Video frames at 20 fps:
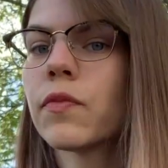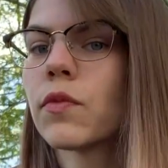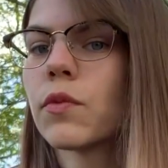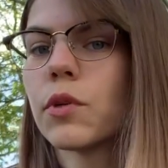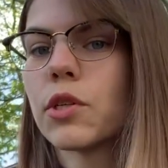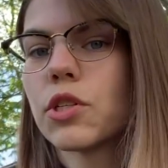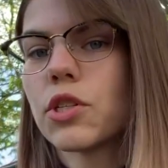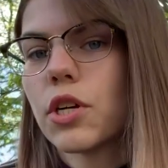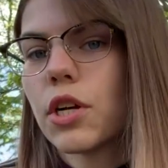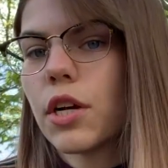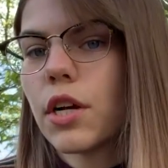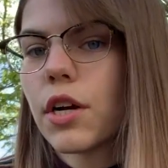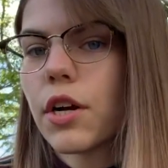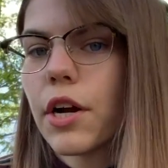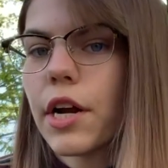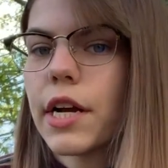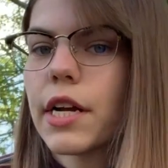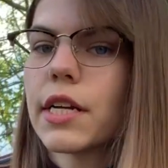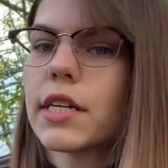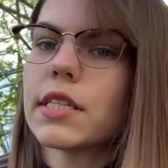which are
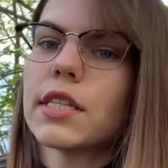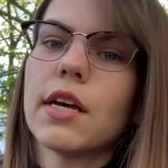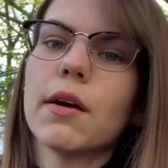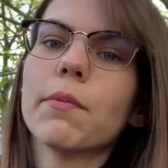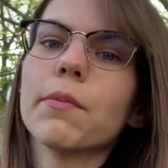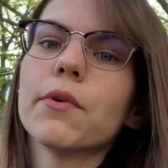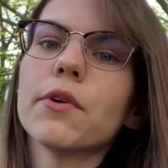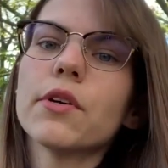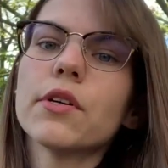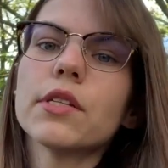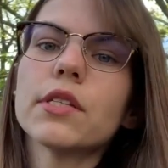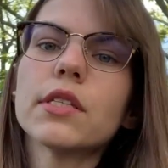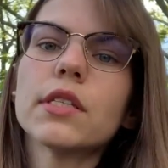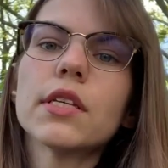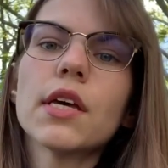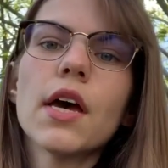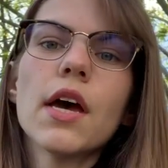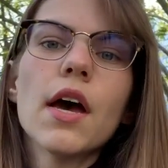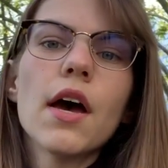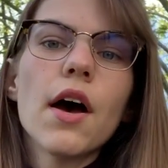great
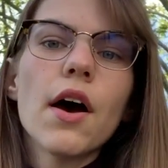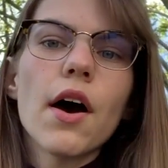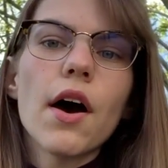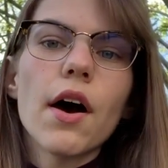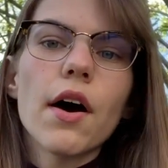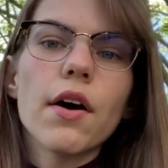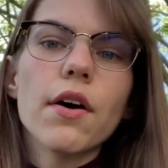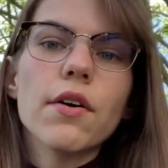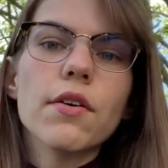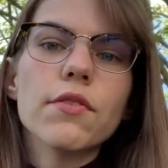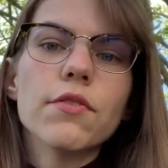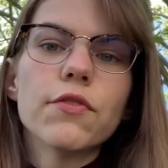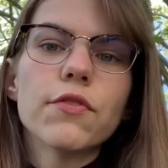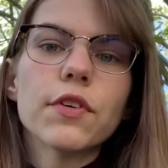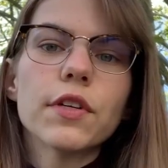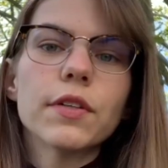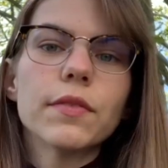examples of